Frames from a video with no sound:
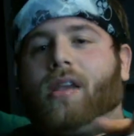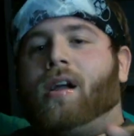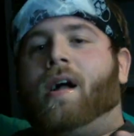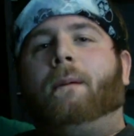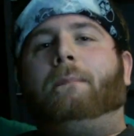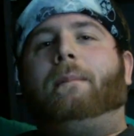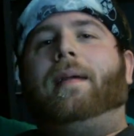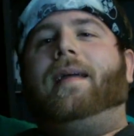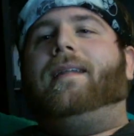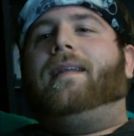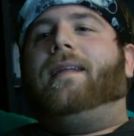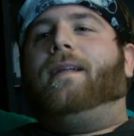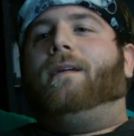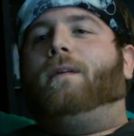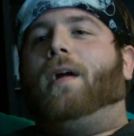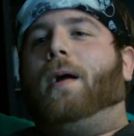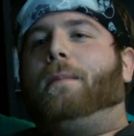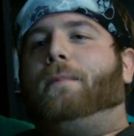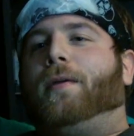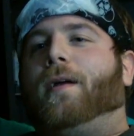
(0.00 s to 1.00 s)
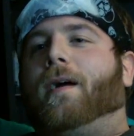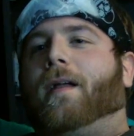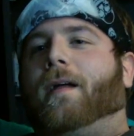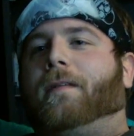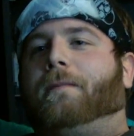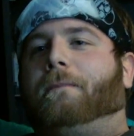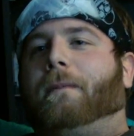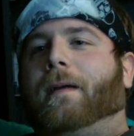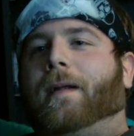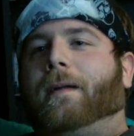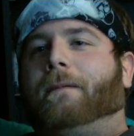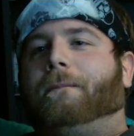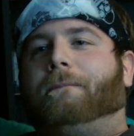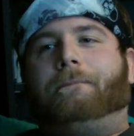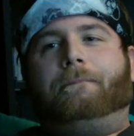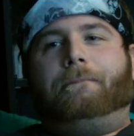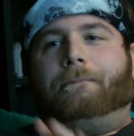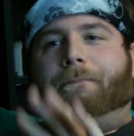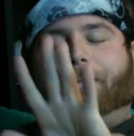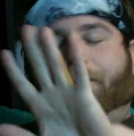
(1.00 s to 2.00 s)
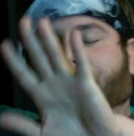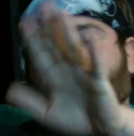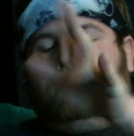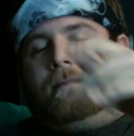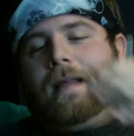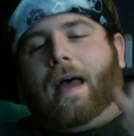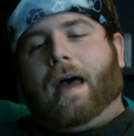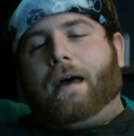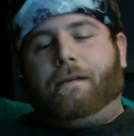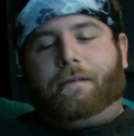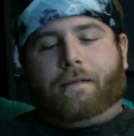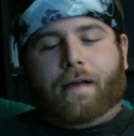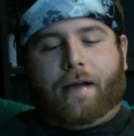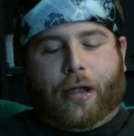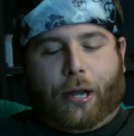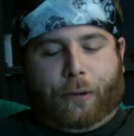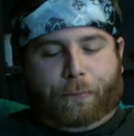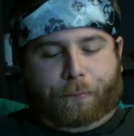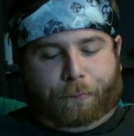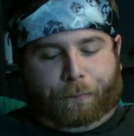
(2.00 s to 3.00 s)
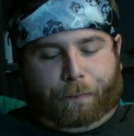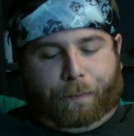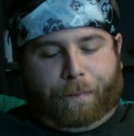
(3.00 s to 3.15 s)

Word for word: I mean to interrupt. You got a spitter? Nah, fuck it.